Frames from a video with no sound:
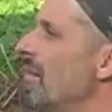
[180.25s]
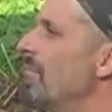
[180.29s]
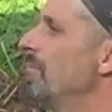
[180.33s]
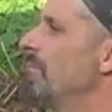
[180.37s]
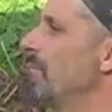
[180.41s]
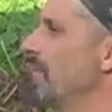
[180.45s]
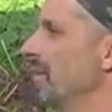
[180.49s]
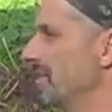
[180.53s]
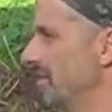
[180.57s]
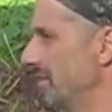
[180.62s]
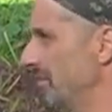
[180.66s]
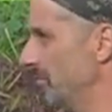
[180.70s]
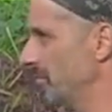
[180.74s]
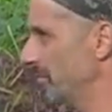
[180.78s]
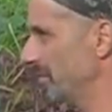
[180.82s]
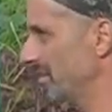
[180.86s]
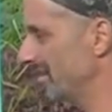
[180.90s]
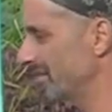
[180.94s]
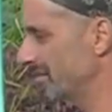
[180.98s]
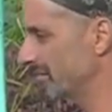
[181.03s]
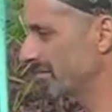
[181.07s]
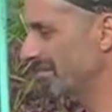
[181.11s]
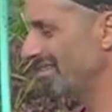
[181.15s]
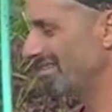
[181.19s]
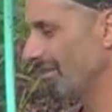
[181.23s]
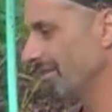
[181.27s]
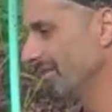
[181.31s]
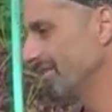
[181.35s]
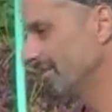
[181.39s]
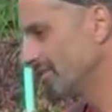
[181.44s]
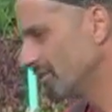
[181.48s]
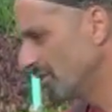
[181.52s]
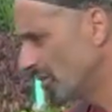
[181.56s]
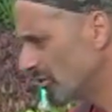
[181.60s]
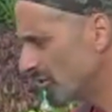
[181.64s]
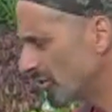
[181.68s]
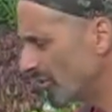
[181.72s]
up with is this
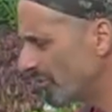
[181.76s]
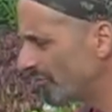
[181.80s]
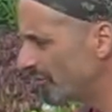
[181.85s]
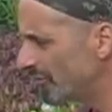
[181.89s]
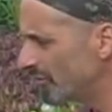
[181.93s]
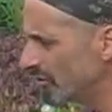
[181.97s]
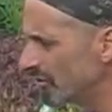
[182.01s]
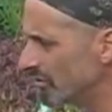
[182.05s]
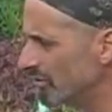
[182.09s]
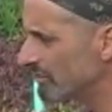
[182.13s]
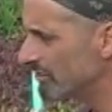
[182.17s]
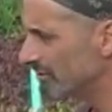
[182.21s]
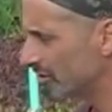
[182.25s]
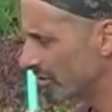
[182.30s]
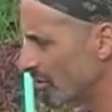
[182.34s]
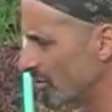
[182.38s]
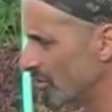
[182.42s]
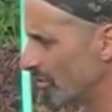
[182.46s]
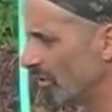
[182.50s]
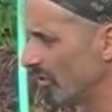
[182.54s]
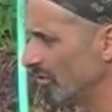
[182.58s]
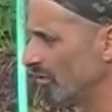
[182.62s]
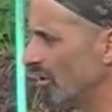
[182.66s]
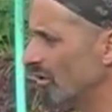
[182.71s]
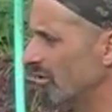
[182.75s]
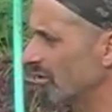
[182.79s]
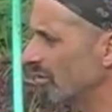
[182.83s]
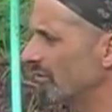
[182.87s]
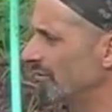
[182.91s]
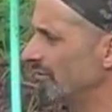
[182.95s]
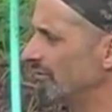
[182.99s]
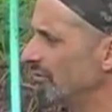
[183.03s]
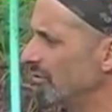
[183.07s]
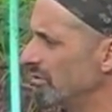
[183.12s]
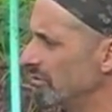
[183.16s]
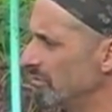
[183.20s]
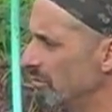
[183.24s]
local food, so-called local
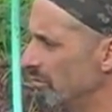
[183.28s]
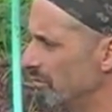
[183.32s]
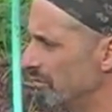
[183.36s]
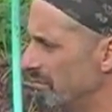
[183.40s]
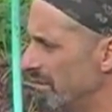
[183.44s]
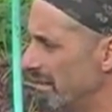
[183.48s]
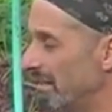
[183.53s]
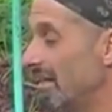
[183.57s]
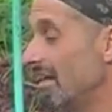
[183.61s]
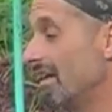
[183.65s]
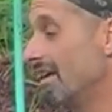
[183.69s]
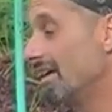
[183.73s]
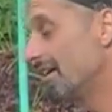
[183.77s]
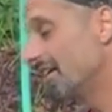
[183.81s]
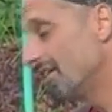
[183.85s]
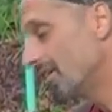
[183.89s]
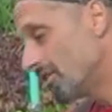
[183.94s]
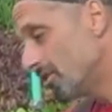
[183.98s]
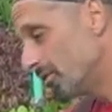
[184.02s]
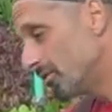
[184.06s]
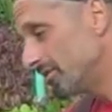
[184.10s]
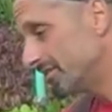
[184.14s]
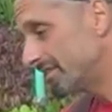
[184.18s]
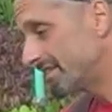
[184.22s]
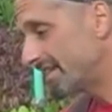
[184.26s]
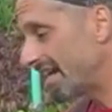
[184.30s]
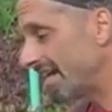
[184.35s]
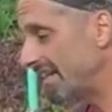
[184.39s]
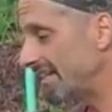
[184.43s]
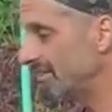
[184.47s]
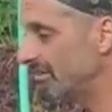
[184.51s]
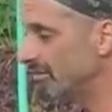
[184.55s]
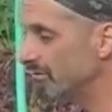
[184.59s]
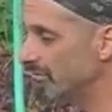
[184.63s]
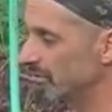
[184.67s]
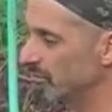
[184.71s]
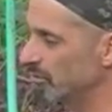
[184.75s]
food movement. Who it's
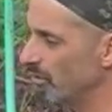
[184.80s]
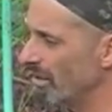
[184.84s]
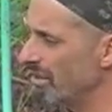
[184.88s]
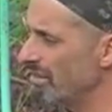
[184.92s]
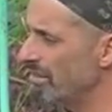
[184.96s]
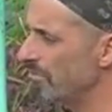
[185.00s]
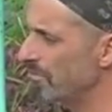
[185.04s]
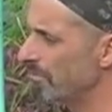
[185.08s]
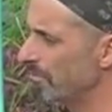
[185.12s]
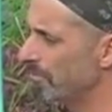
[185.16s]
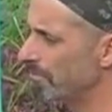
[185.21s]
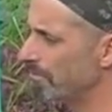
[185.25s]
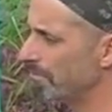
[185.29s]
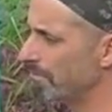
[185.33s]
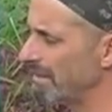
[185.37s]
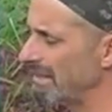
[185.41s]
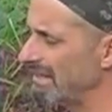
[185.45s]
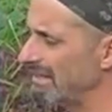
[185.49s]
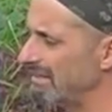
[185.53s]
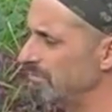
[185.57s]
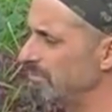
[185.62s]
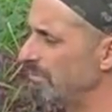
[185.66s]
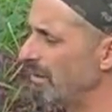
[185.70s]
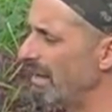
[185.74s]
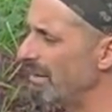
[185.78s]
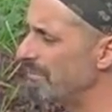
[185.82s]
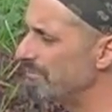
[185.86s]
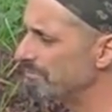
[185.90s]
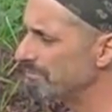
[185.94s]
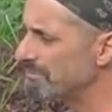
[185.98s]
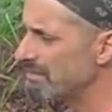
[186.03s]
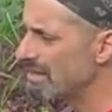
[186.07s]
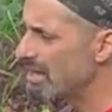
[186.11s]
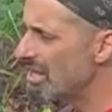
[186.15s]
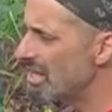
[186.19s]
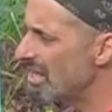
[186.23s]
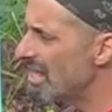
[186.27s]
getting to is one piece, but
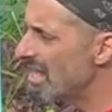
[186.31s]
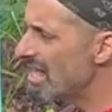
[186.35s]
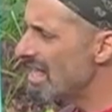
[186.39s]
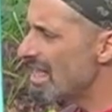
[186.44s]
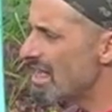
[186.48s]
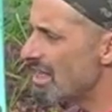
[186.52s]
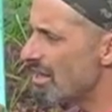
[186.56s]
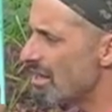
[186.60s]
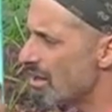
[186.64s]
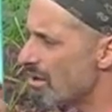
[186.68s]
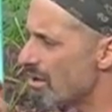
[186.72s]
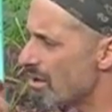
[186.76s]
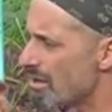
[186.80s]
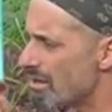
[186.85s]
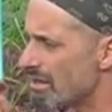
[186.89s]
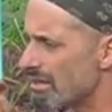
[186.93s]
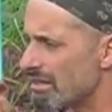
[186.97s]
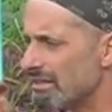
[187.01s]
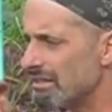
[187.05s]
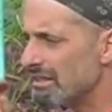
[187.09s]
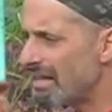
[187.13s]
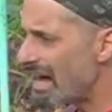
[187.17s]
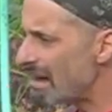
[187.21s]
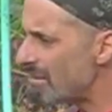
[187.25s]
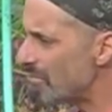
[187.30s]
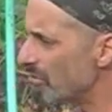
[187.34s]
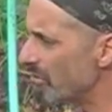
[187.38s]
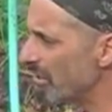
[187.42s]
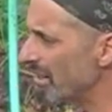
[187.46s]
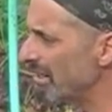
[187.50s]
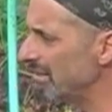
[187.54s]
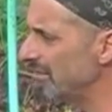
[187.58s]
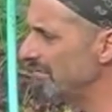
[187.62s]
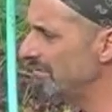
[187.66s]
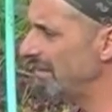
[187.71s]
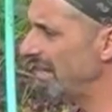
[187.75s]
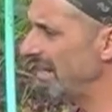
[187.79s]
a lot more
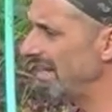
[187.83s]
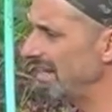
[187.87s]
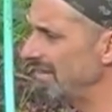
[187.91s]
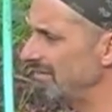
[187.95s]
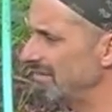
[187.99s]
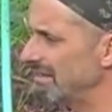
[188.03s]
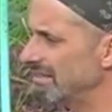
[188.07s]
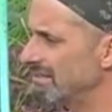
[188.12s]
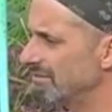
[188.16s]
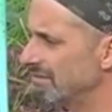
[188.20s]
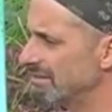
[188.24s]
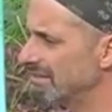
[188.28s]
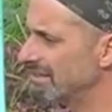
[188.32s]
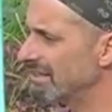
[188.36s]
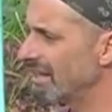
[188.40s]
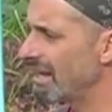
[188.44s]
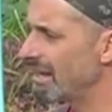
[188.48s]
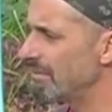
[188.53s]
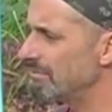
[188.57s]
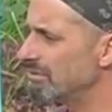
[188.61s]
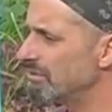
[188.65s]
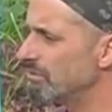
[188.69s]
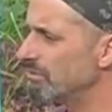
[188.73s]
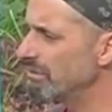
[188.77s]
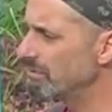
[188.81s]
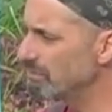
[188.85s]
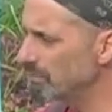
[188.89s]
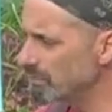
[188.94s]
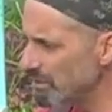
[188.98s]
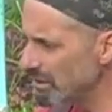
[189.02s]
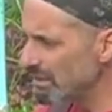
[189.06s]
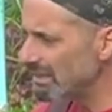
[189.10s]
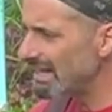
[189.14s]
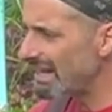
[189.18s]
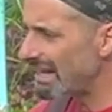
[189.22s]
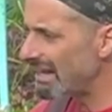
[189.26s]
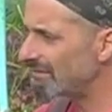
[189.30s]
innovative at different times. So we
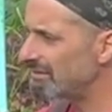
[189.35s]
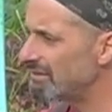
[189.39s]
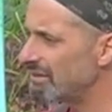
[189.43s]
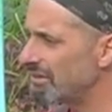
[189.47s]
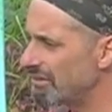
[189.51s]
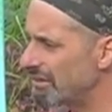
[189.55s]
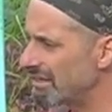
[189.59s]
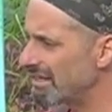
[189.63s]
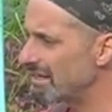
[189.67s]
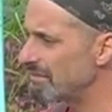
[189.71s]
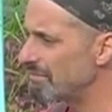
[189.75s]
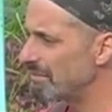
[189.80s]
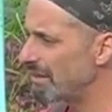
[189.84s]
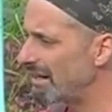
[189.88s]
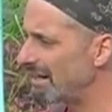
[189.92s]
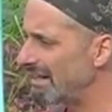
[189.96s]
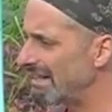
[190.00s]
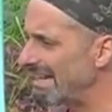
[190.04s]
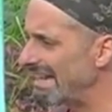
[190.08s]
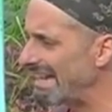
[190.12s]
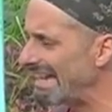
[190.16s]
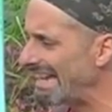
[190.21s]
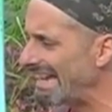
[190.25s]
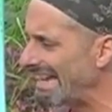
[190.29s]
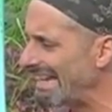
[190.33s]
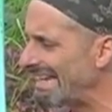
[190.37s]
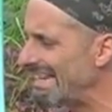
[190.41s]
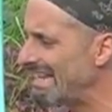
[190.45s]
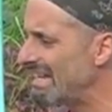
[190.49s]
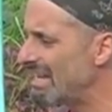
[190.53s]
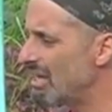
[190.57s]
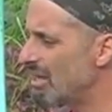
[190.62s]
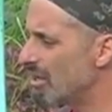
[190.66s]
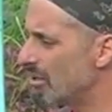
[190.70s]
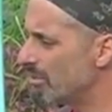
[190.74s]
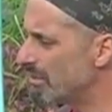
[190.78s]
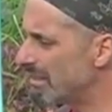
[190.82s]
really have to think about it, and
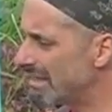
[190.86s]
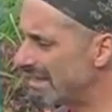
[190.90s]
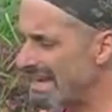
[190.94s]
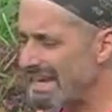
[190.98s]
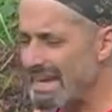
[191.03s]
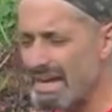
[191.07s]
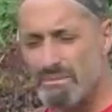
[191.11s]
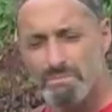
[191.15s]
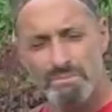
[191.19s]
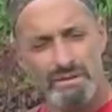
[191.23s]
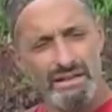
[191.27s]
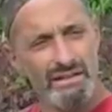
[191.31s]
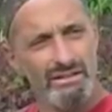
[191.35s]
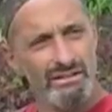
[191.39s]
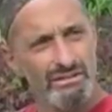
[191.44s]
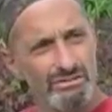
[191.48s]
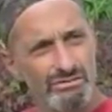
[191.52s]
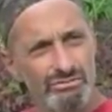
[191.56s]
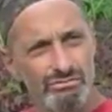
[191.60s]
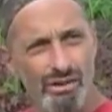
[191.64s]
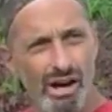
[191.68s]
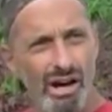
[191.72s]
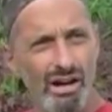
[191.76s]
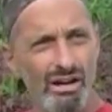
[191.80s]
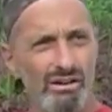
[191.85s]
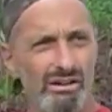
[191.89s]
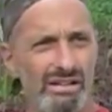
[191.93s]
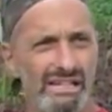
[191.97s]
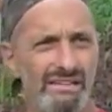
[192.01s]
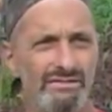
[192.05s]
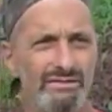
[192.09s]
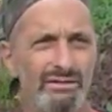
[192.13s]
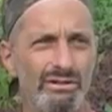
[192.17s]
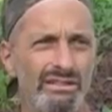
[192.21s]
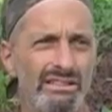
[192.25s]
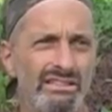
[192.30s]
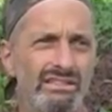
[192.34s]
we can't be drunk
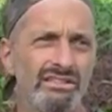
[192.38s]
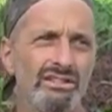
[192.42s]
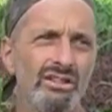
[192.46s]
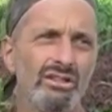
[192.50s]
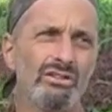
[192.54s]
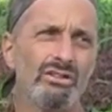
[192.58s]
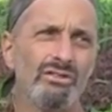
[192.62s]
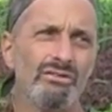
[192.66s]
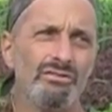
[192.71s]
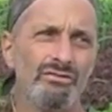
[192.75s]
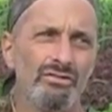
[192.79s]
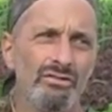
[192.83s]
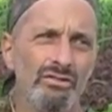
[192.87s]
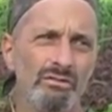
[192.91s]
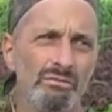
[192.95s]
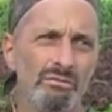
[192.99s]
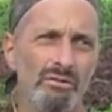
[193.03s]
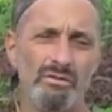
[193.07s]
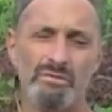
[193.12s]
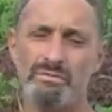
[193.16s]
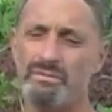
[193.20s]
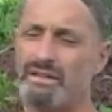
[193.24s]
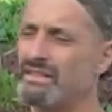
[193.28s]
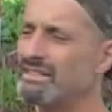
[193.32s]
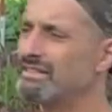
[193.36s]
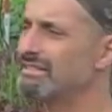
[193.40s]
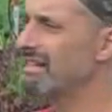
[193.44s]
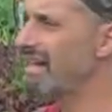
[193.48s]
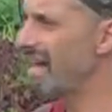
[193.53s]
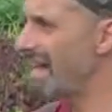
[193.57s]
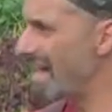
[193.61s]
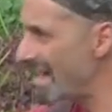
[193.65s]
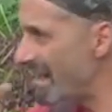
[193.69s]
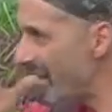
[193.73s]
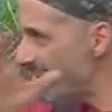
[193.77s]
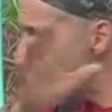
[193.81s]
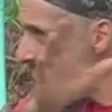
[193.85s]
even on this local food movement, because
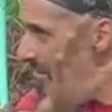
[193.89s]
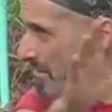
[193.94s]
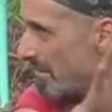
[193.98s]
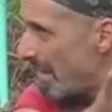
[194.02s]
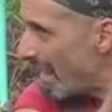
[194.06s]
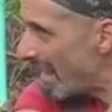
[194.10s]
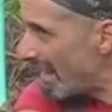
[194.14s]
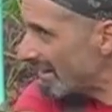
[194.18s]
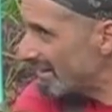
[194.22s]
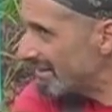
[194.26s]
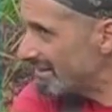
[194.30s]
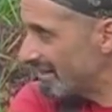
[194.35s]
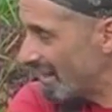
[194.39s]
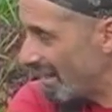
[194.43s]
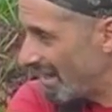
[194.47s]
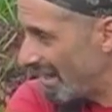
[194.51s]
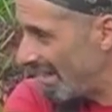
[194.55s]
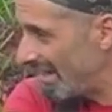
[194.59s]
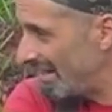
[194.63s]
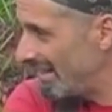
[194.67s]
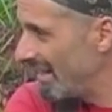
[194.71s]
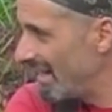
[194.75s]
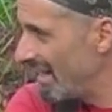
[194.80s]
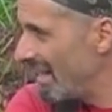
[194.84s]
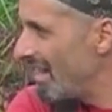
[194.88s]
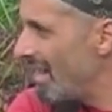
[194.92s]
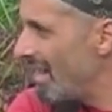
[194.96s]
on the backside,